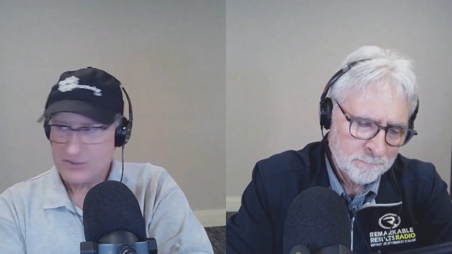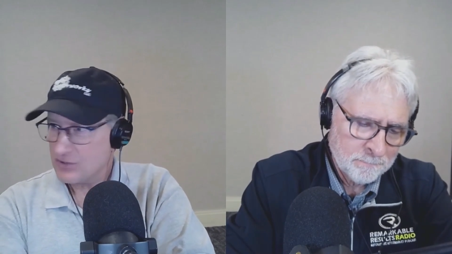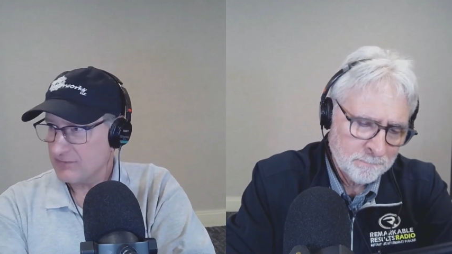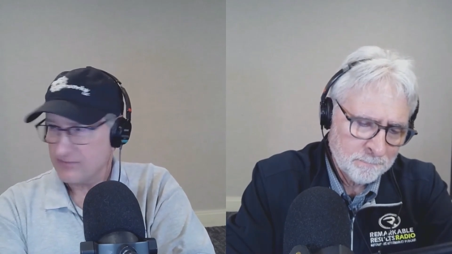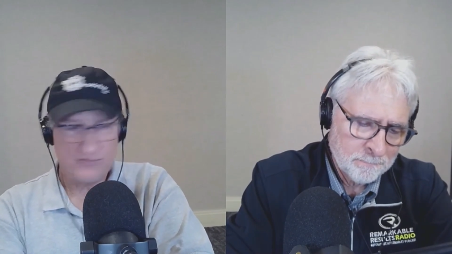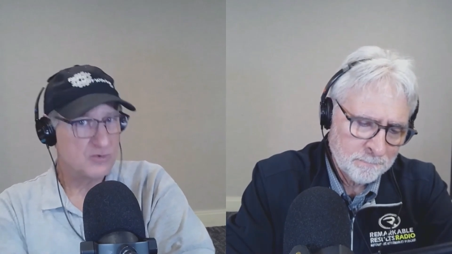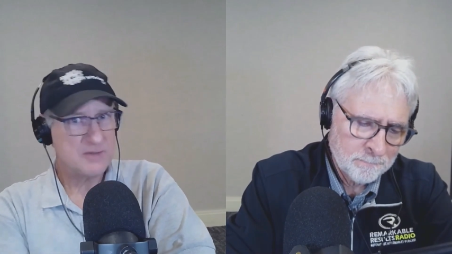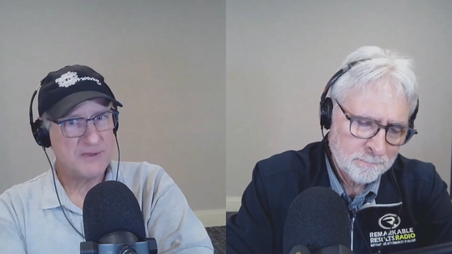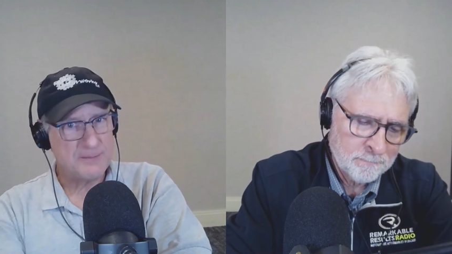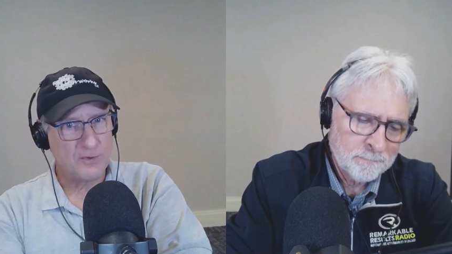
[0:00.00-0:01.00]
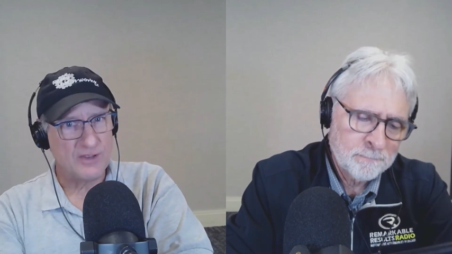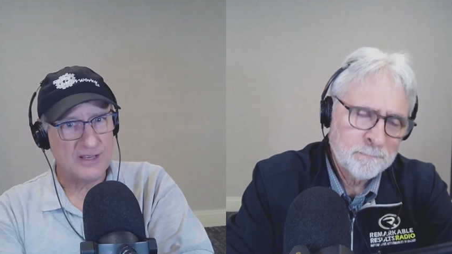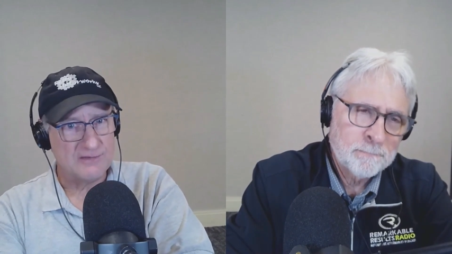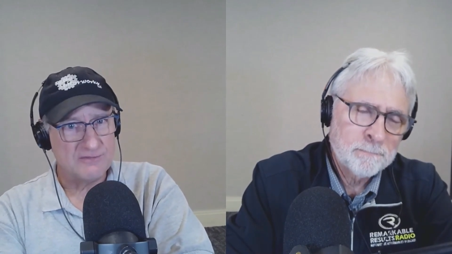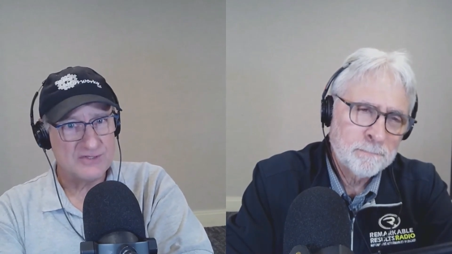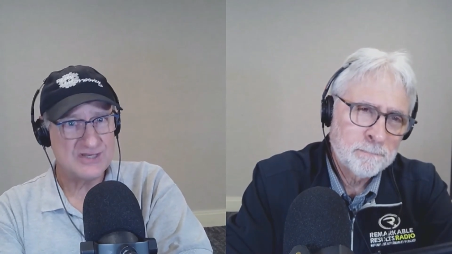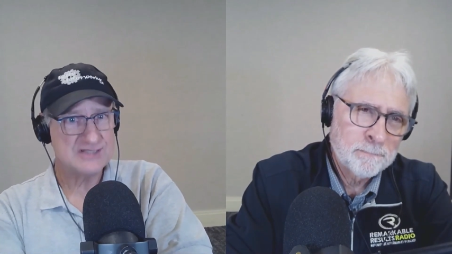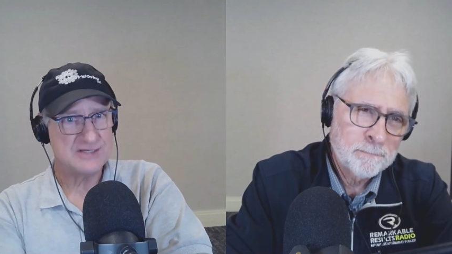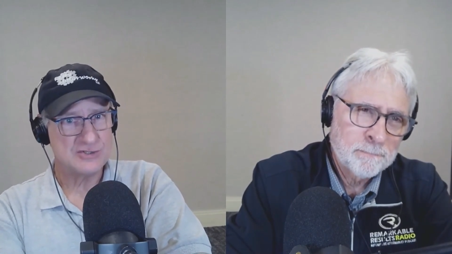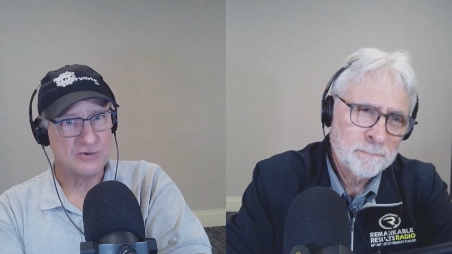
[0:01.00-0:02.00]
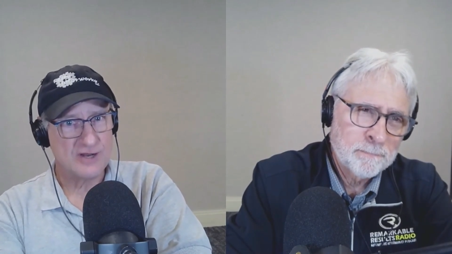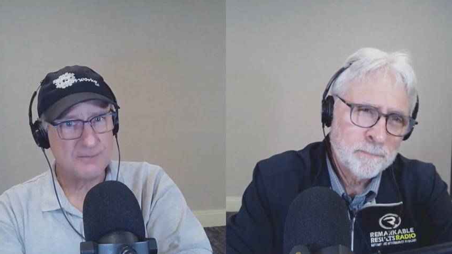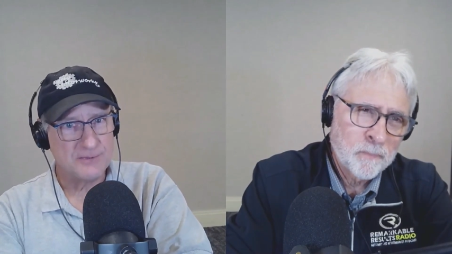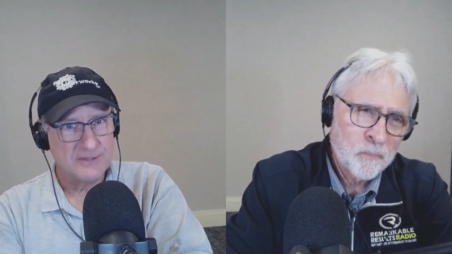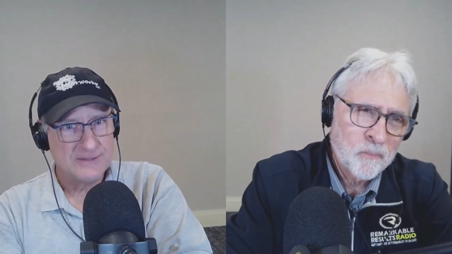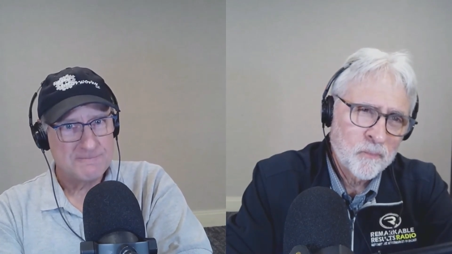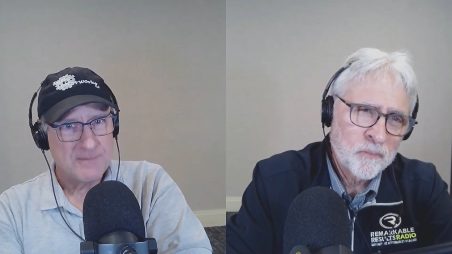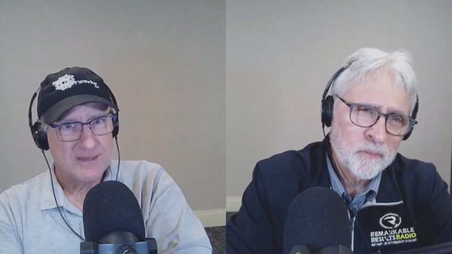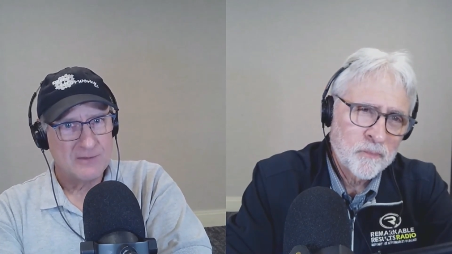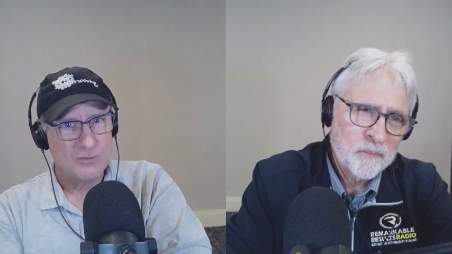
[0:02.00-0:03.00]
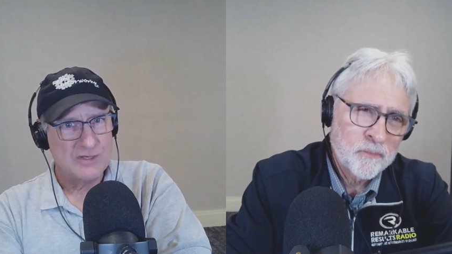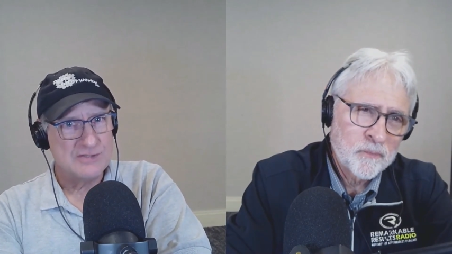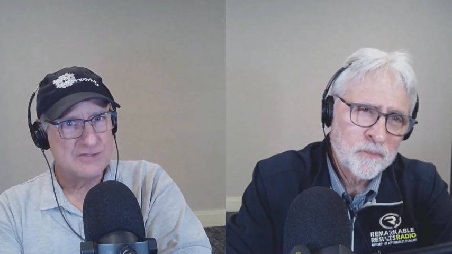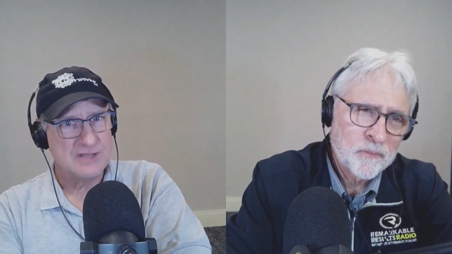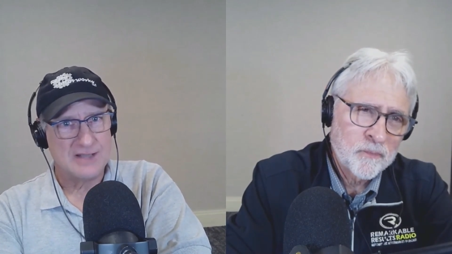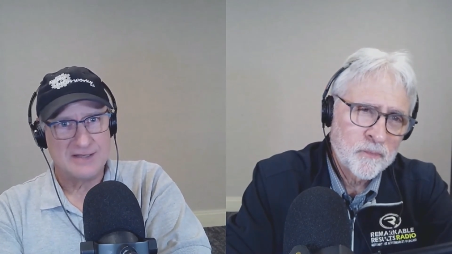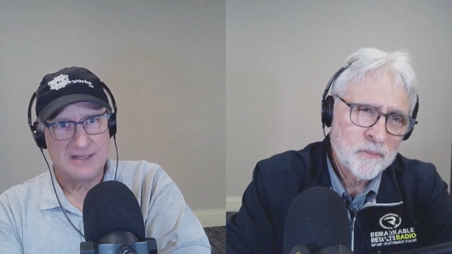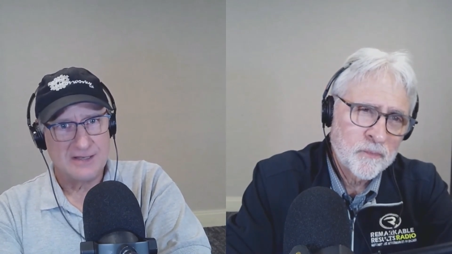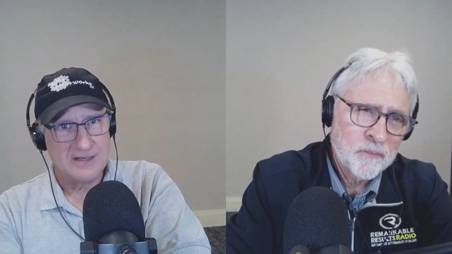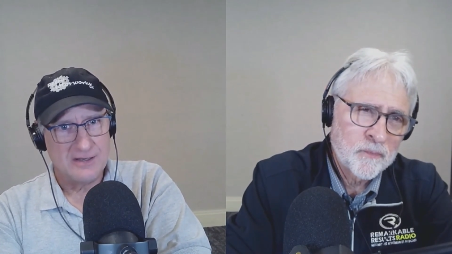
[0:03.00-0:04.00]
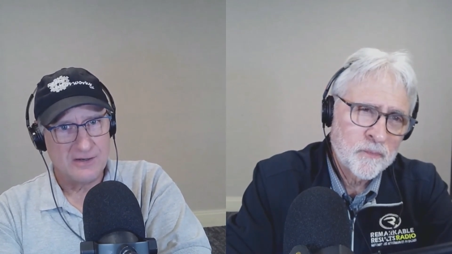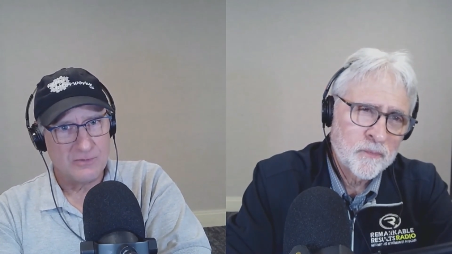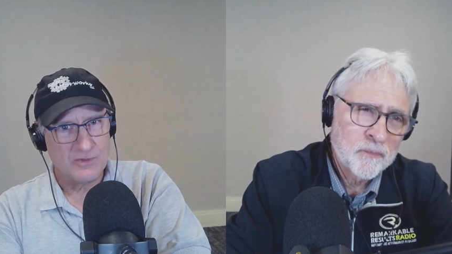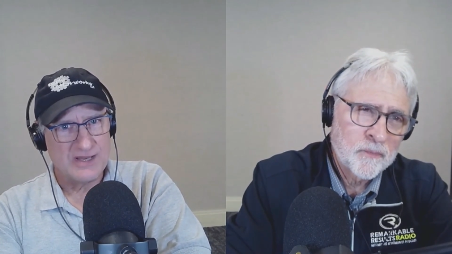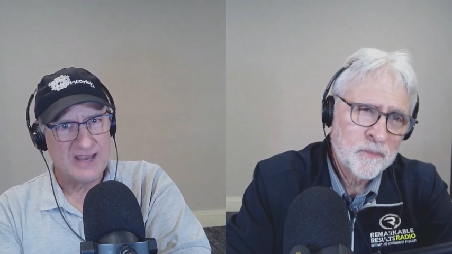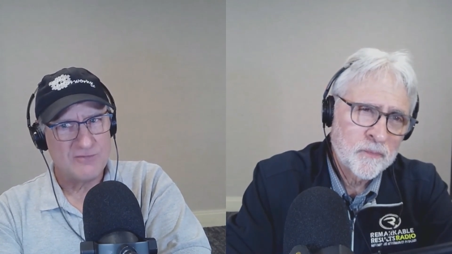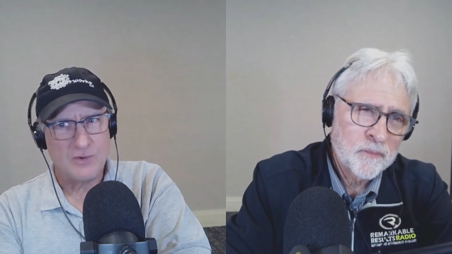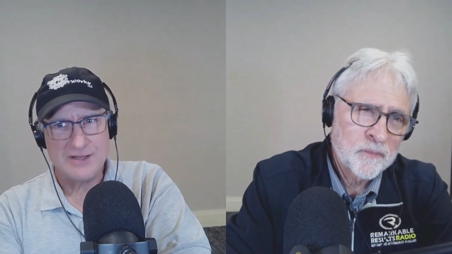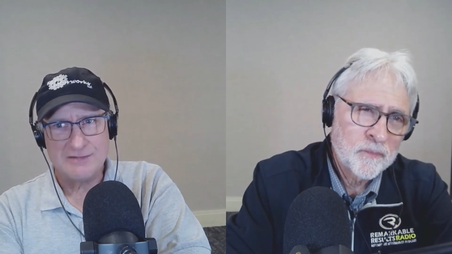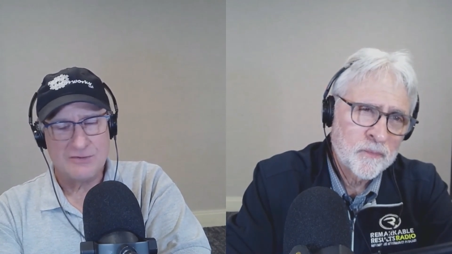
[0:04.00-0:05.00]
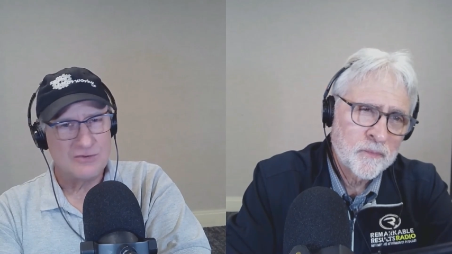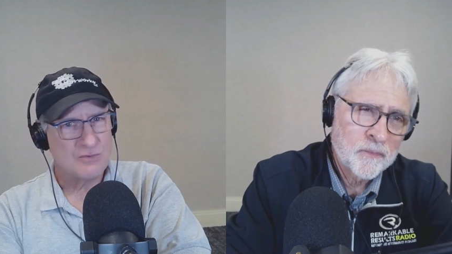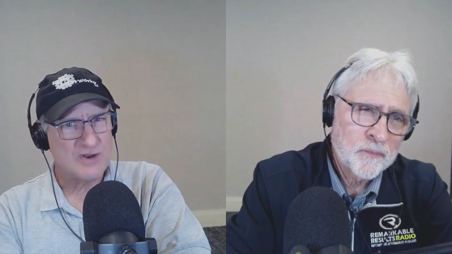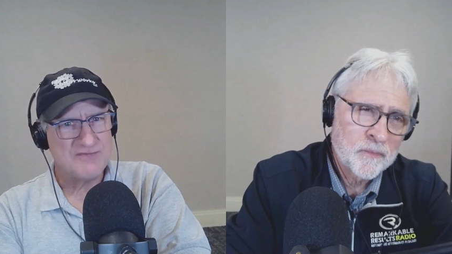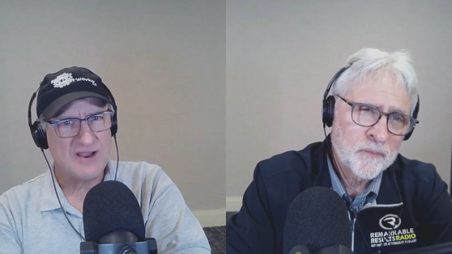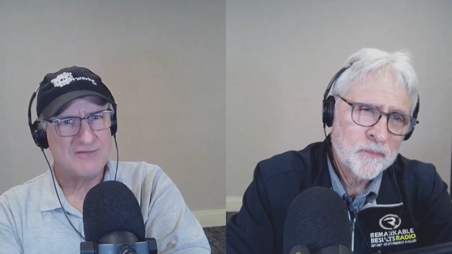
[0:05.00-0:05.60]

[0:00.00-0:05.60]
Speaker 1: the budget off forty people and sixty showed up, we at the end of the year we gave away twenty